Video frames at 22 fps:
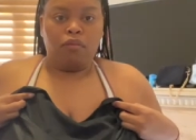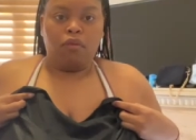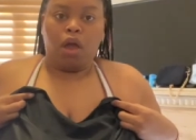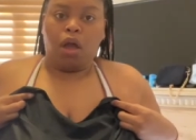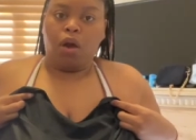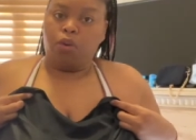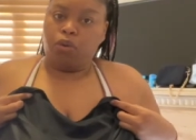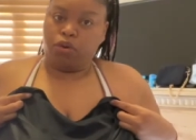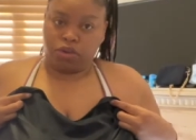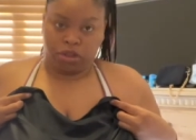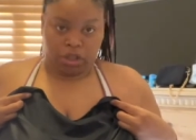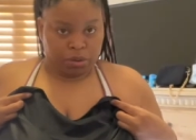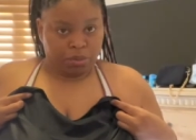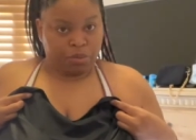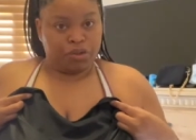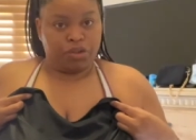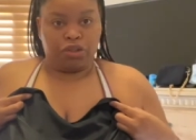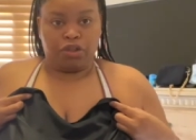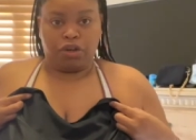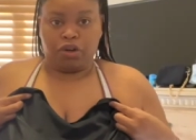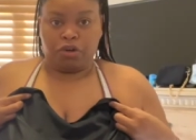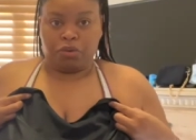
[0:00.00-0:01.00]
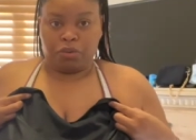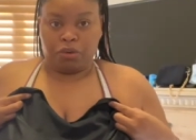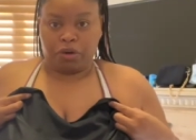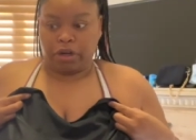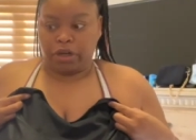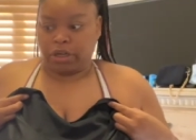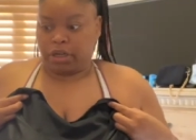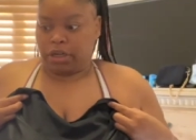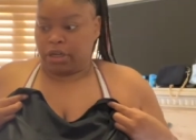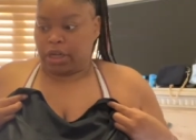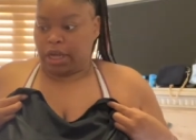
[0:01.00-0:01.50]
We'll see what your girl
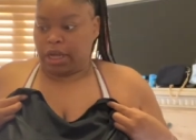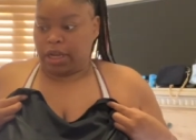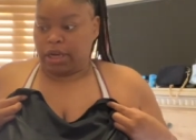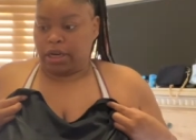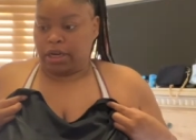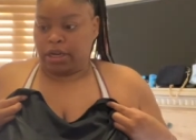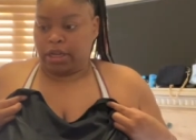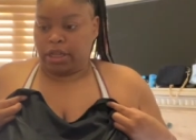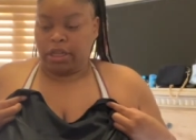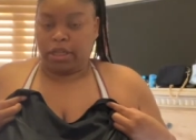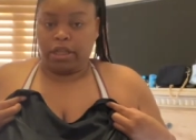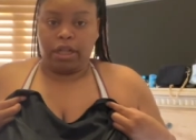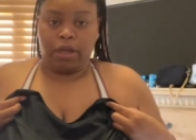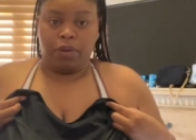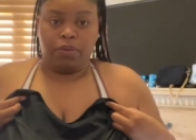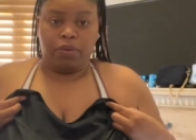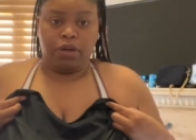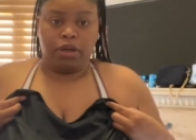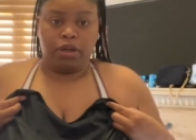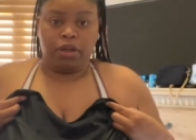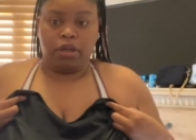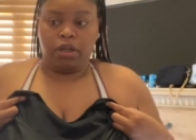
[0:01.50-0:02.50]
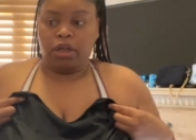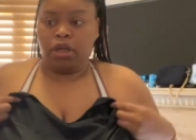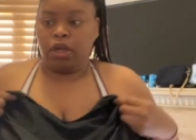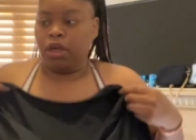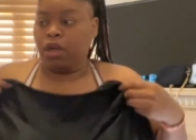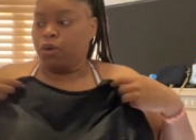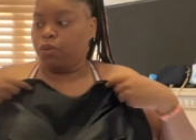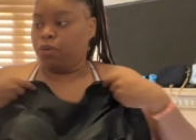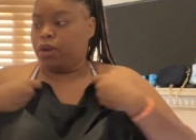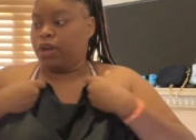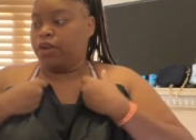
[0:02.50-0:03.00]
wearing.
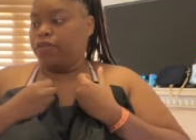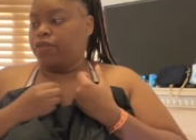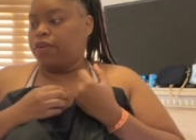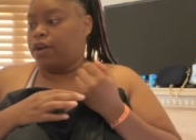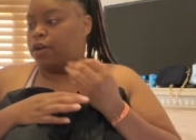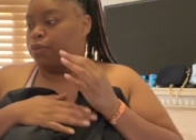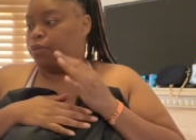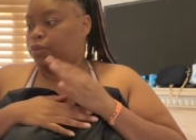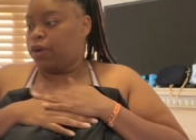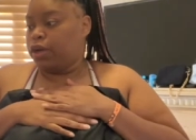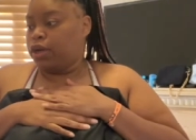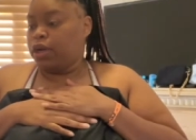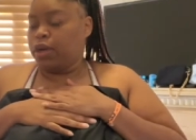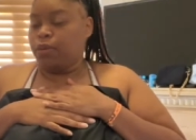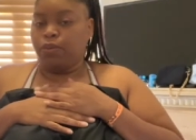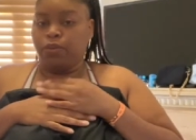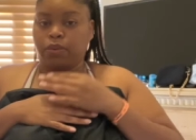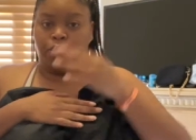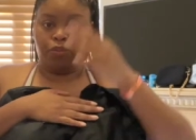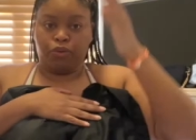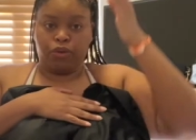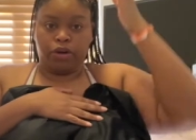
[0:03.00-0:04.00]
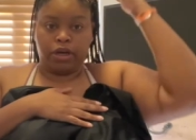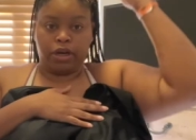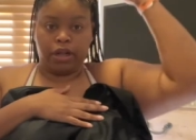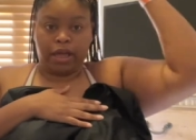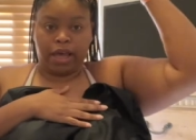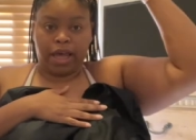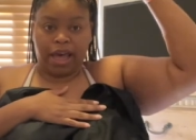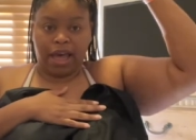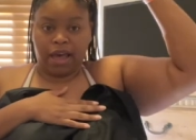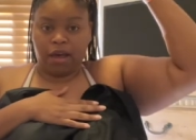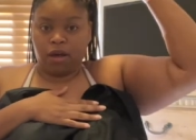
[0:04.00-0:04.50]
Whatever I wear, I'm wearing a
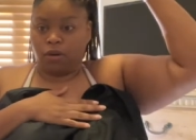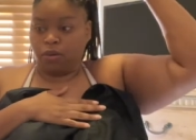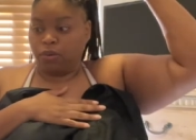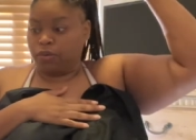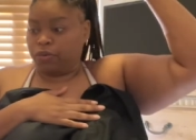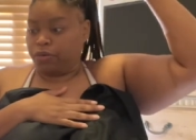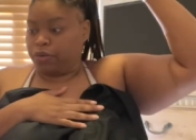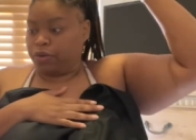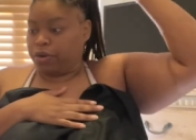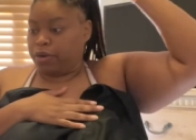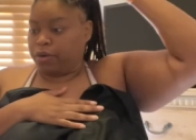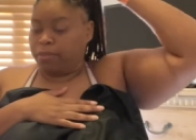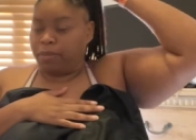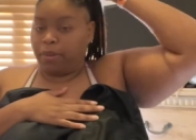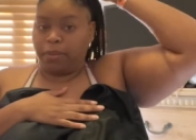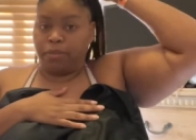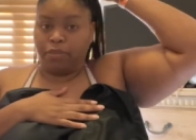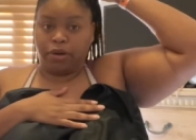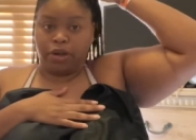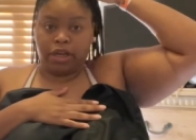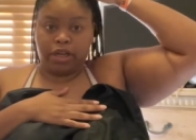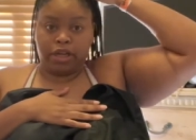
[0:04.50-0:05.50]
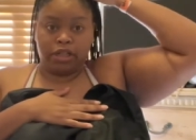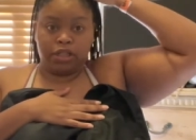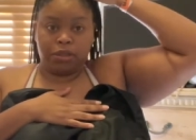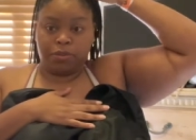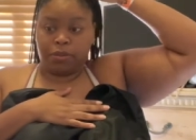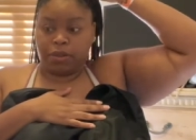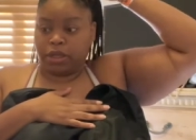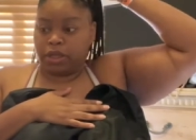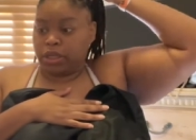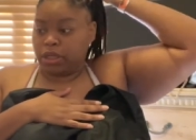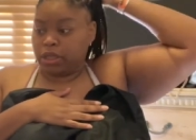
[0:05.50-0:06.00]
hat over my braids
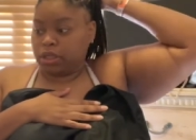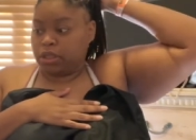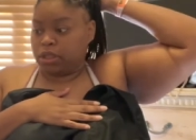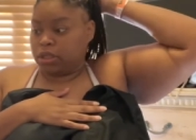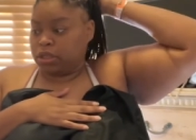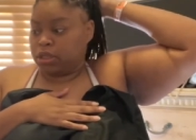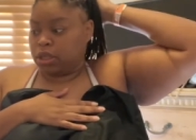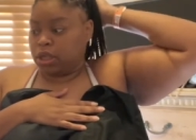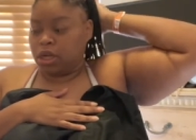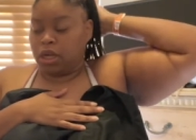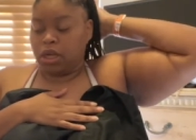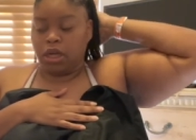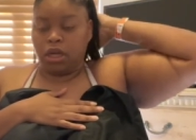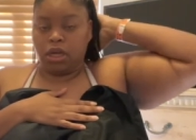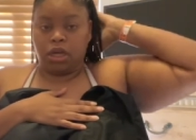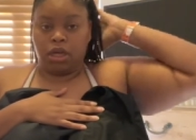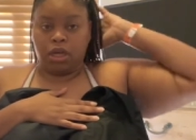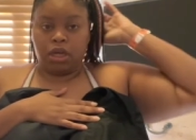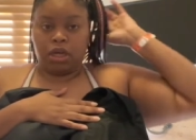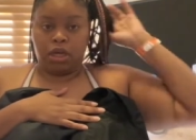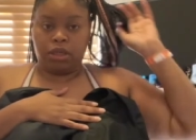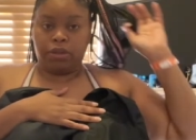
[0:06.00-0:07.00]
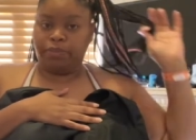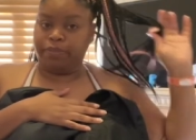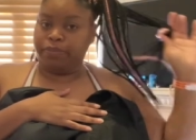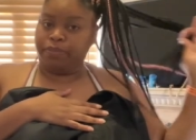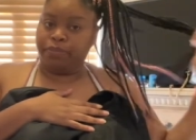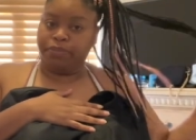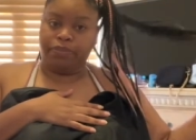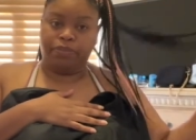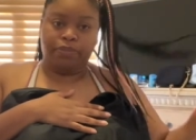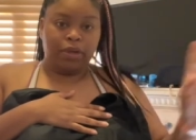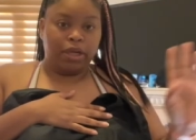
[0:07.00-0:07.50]
because
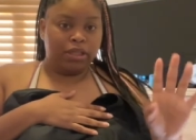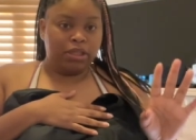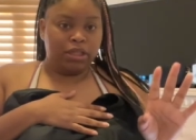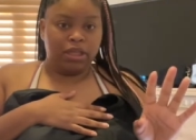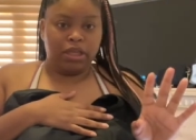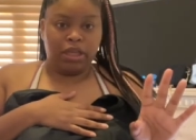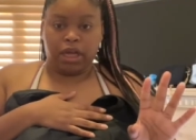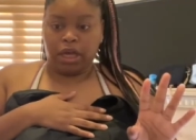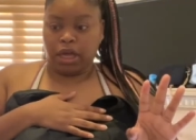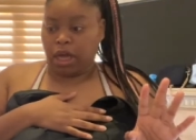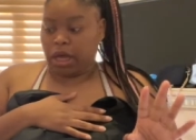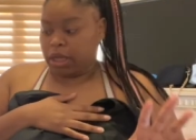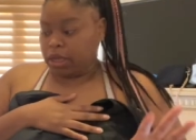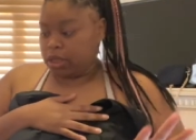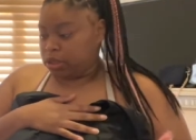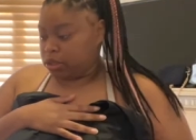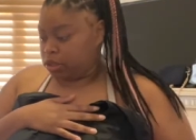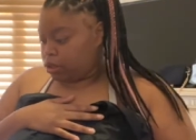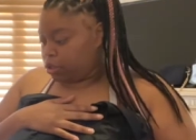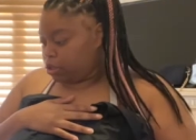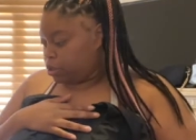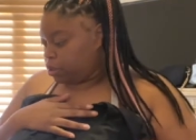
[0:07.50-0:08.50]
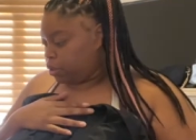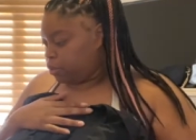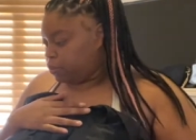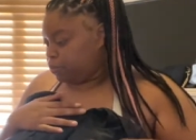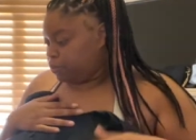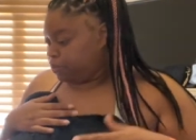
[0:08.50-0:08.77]
I tend to get hot easy, so